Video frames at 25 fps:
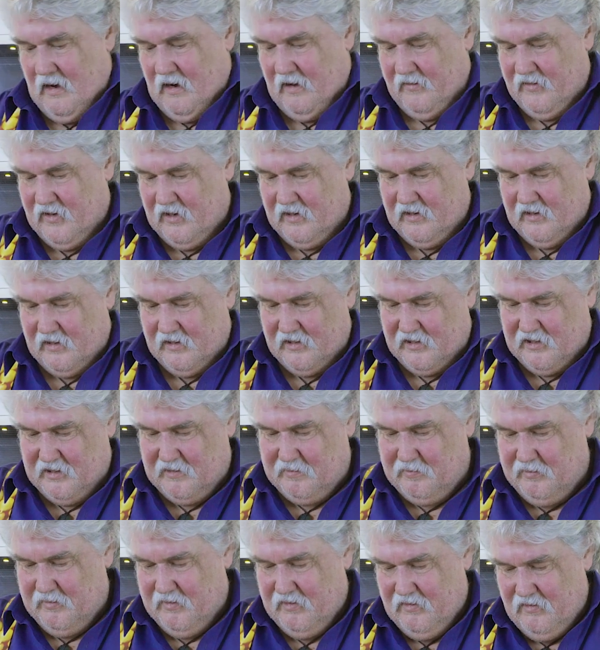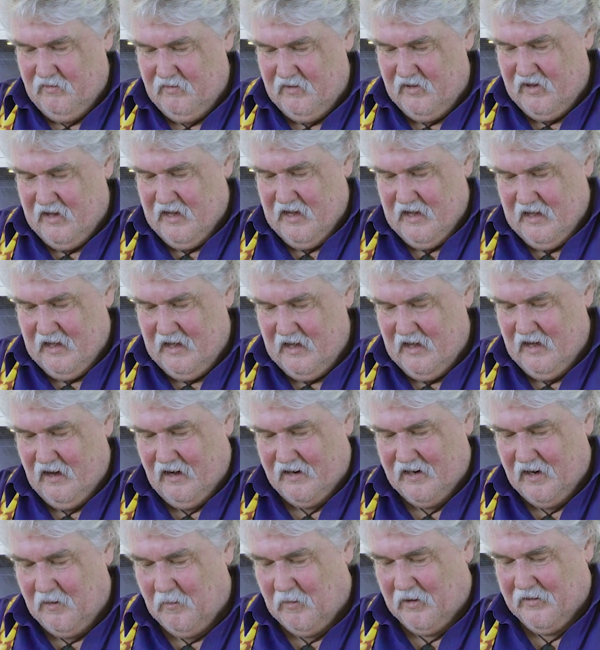And I've got a spoon there. I
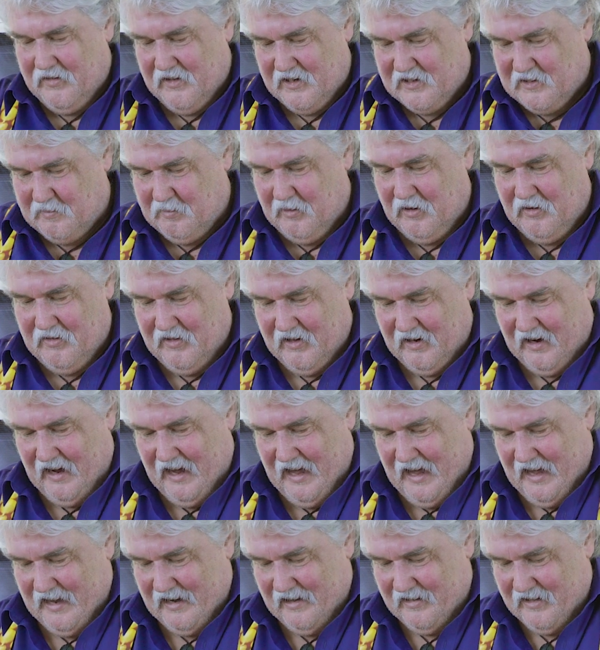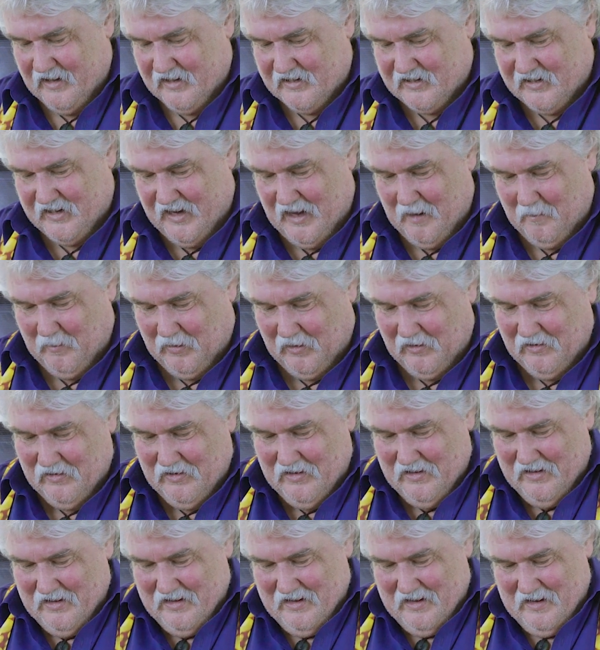don't want the spoon that I had in the sambal.
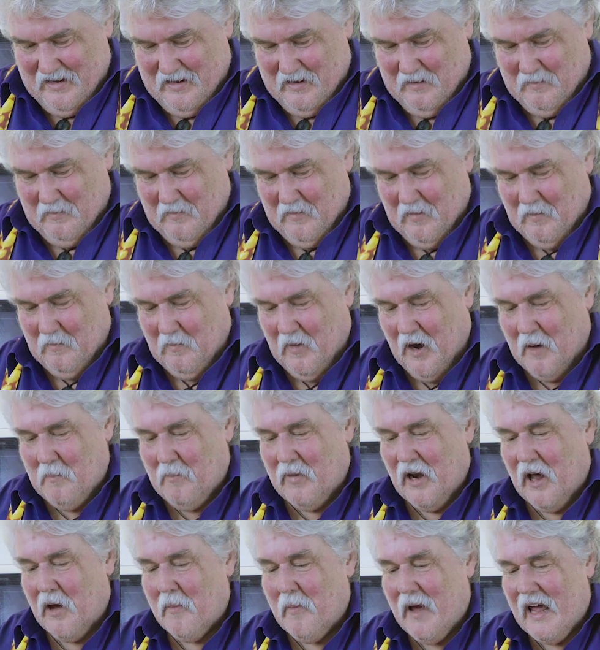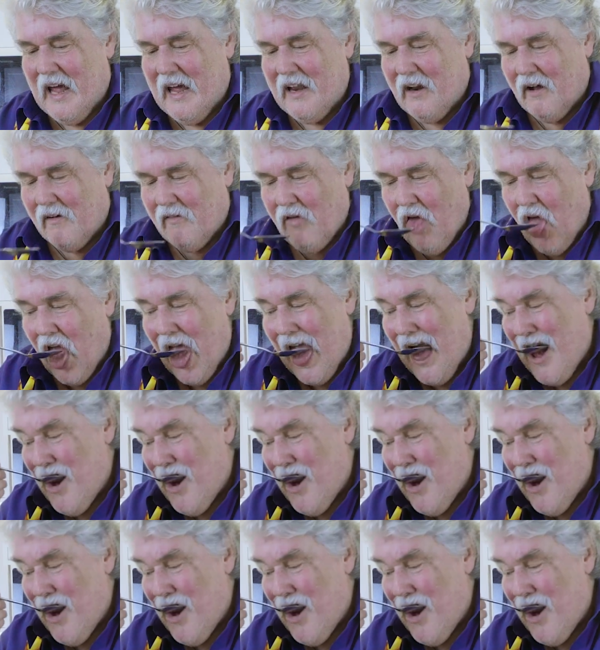Might blow my head off.